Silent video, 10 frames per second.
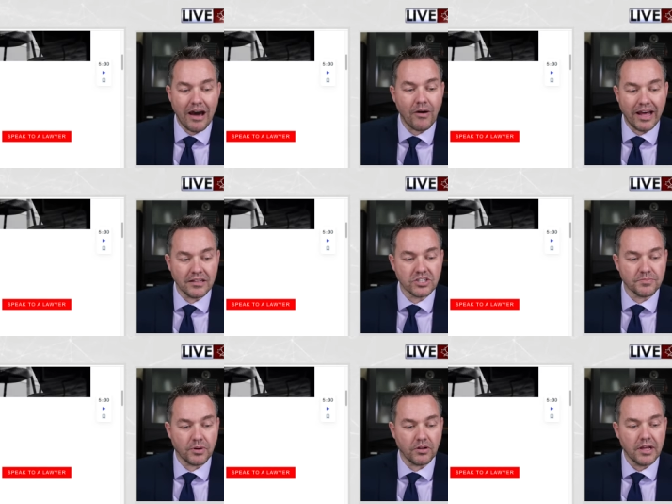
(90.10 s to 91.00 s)
are now
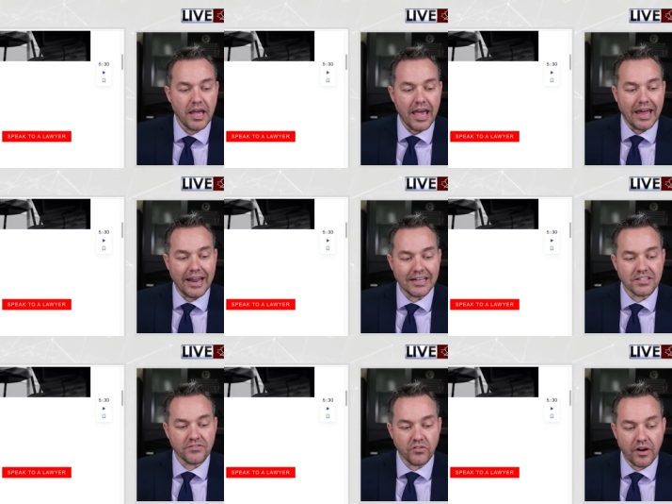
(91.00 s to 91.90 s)
eligible.
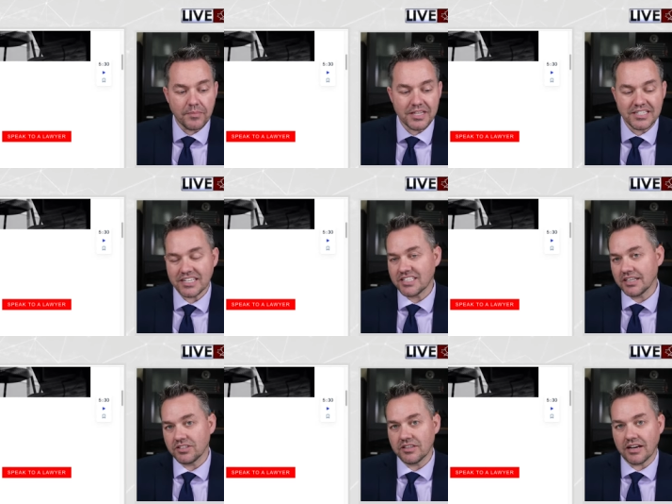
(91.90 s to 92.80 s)
And as of November the
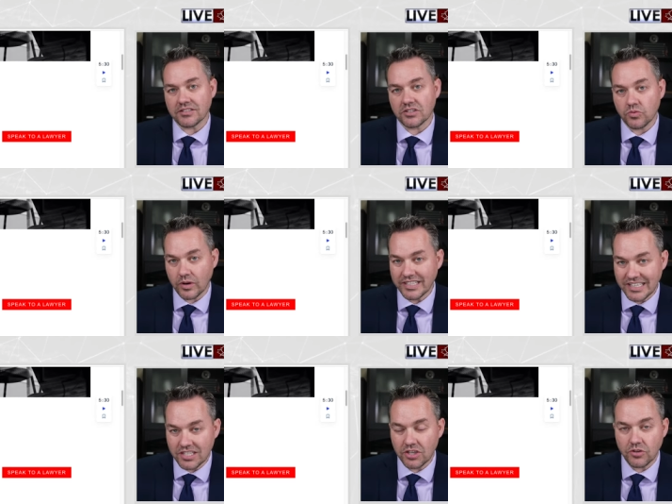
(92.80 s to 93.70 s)
16th,
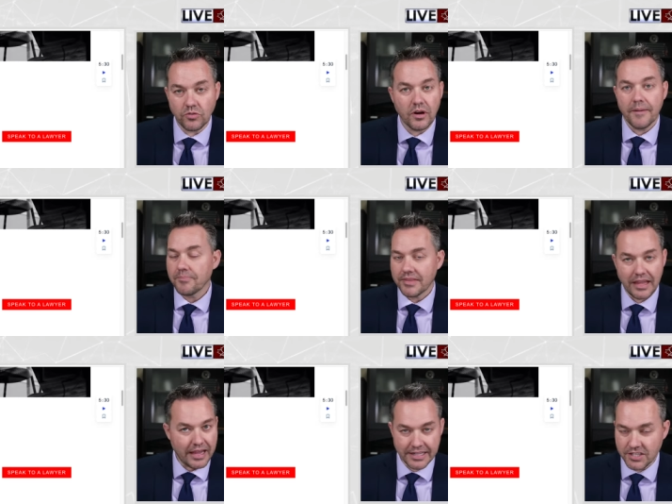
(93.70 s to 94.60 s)
2022,
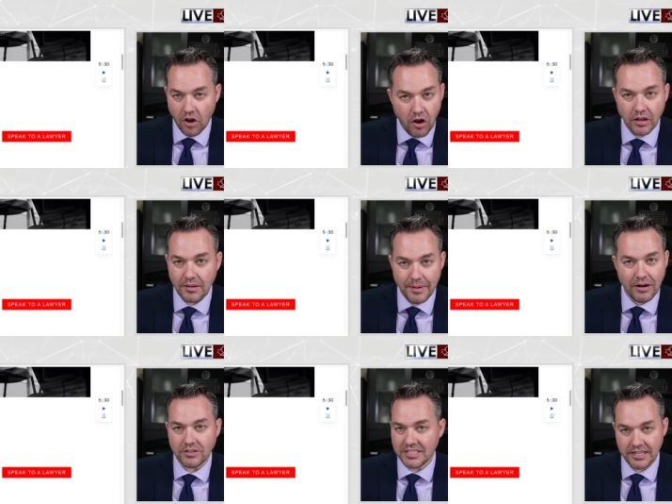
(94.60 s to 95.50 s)
it's
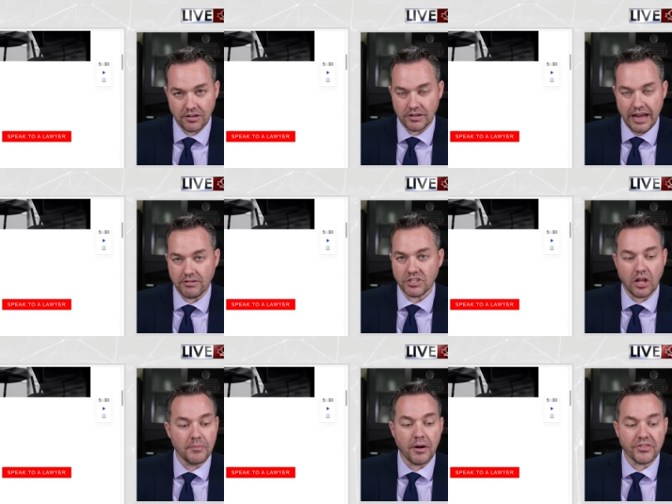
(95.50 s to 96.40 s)
all about TEER
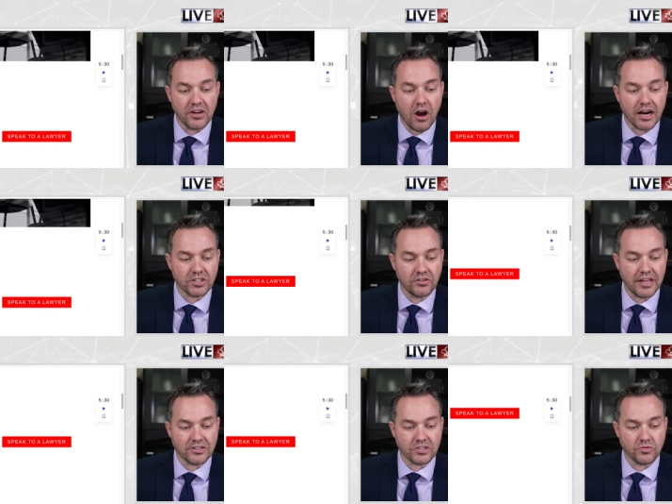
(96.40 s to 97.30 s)
now. It's all about the
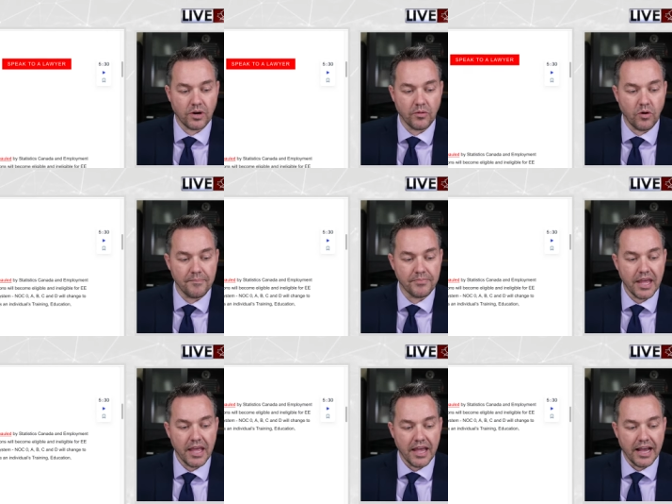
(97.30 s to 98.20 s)
NOC 2021.